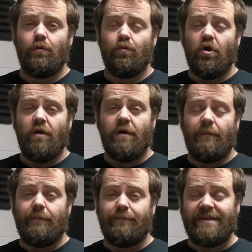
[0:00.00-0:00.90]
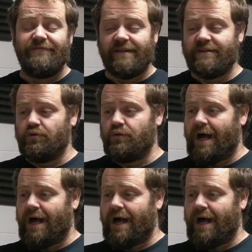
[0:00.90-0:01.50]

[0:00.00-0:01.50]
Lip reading: warm-up B video,